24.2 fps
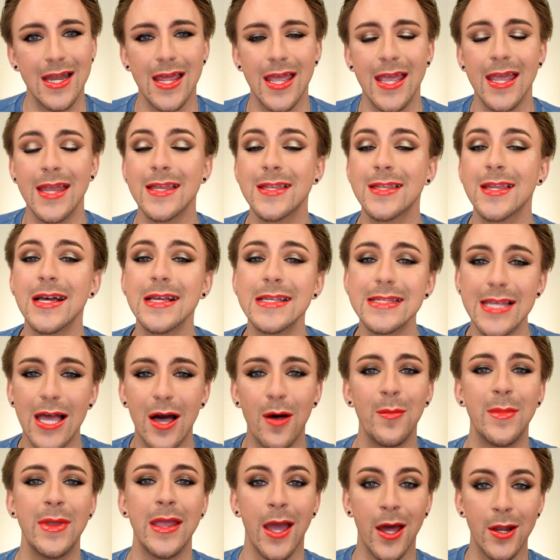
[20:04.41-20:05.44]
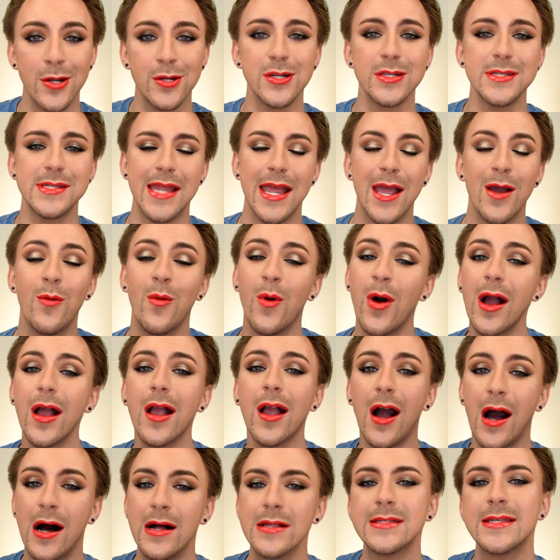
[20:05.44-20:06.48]
It does help me understand what
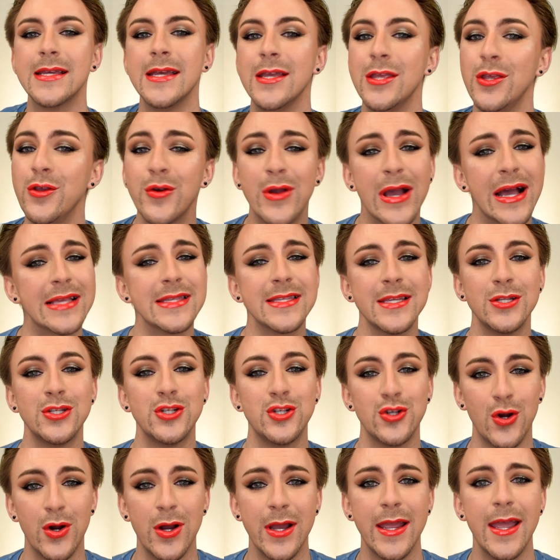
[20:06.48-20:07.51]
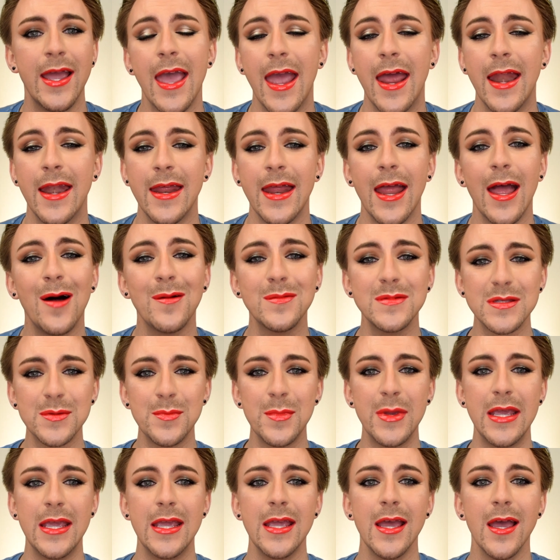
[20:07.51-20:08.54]
content you guys enjoy, and it helps
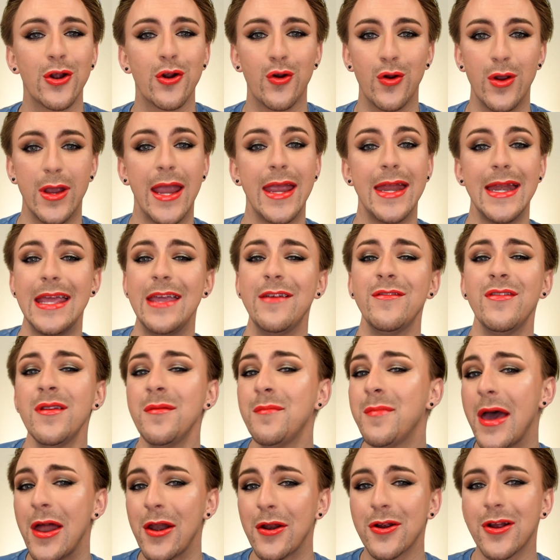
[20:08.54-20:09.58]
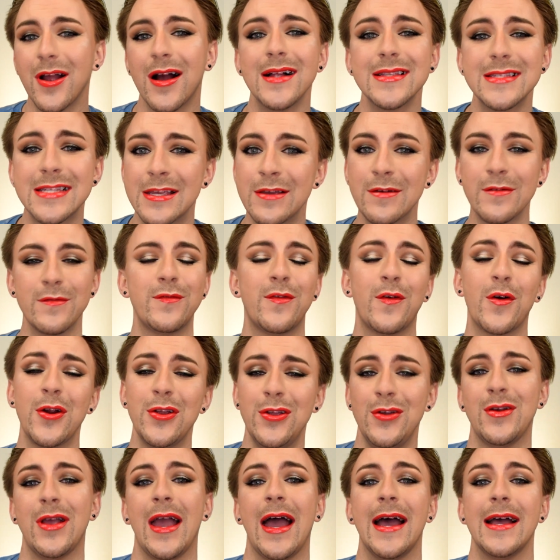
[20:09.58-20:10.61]
me create even better content for
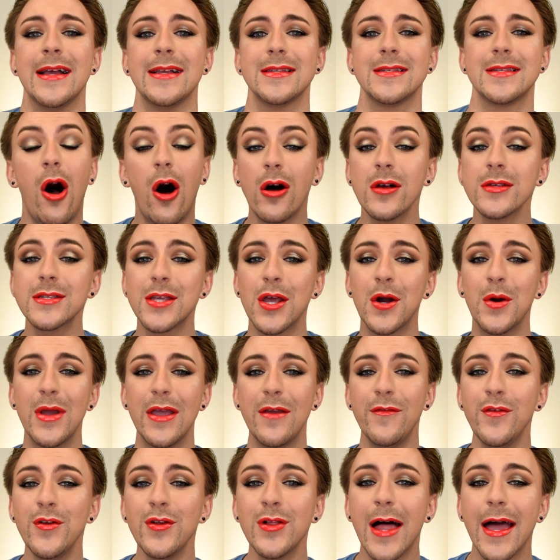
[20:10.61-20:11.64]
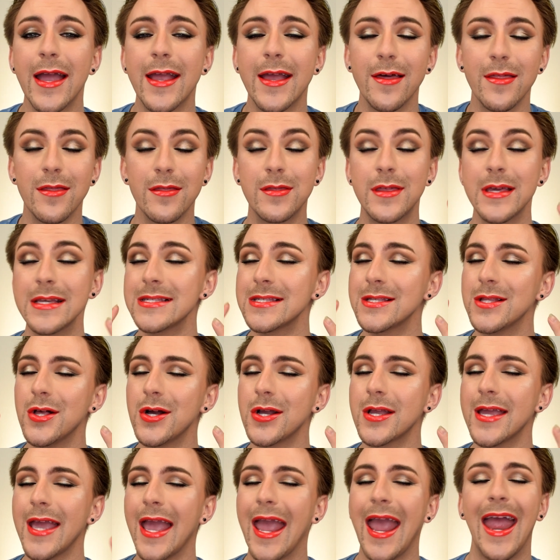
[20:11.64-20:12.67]
you guys. Also, if you like this
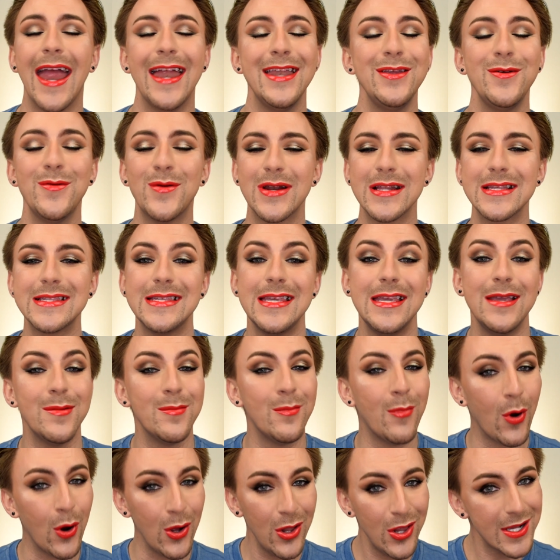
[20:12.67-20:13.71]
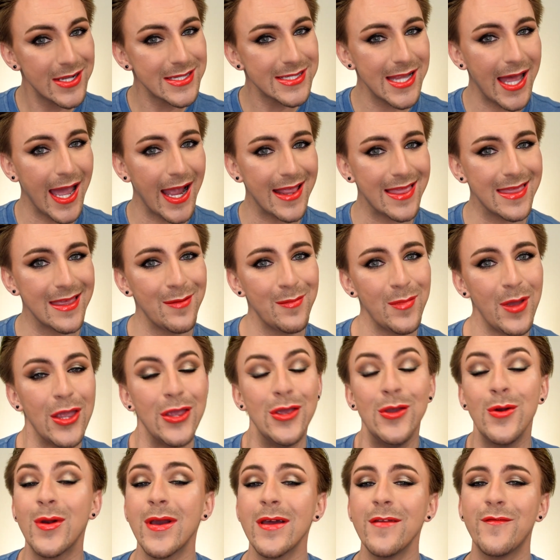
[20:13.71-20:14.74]
look and you want to see more looks like them,
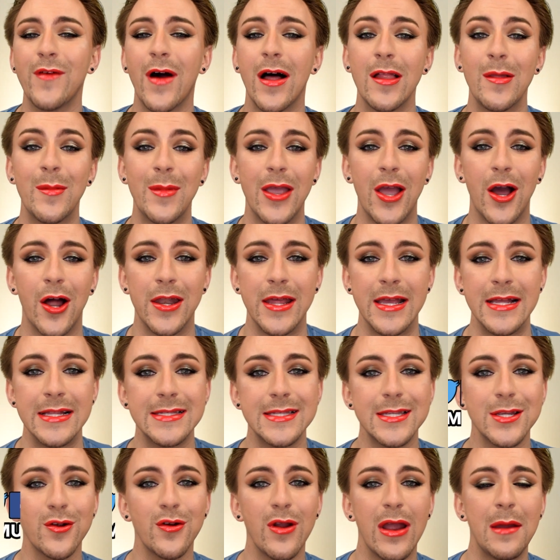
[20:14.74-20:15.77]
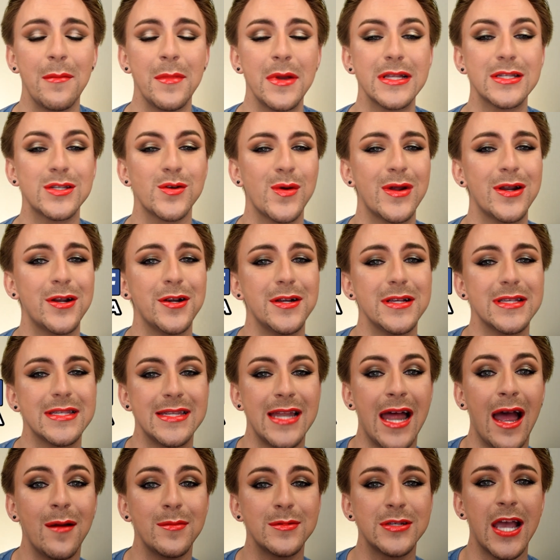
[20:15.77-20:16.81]
you can follow me on Instagram, Twitter,
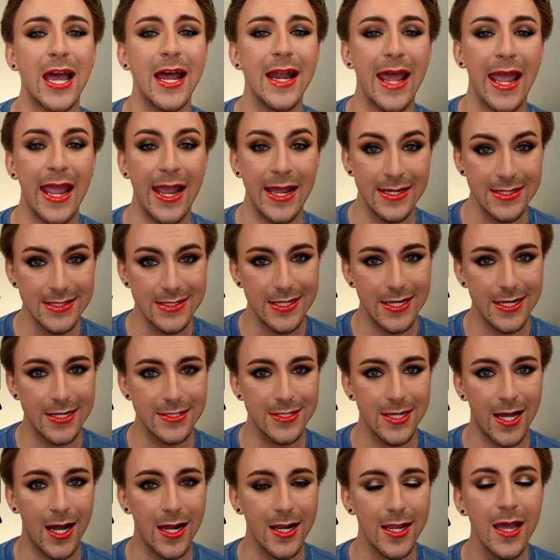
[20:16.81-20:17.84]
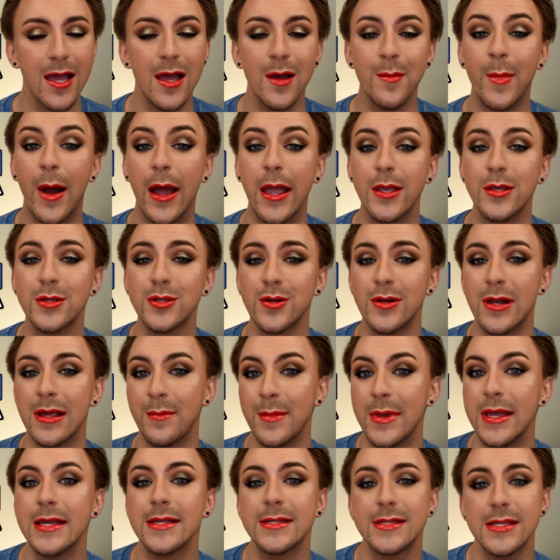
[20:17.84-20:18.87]
Snapchat, and TikTok. My
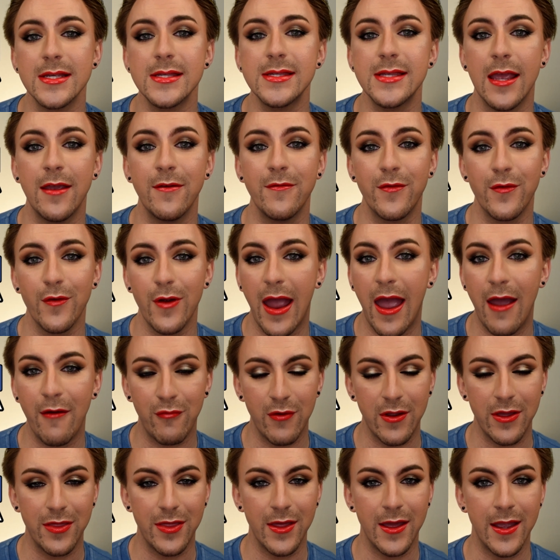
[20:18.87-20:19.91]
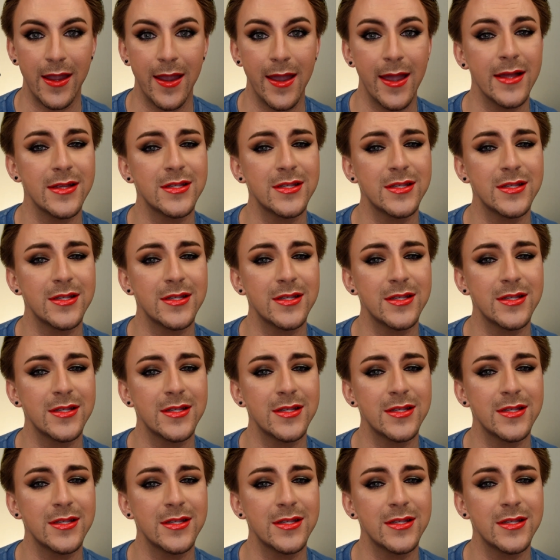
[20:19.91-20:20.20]
username is the same for everything.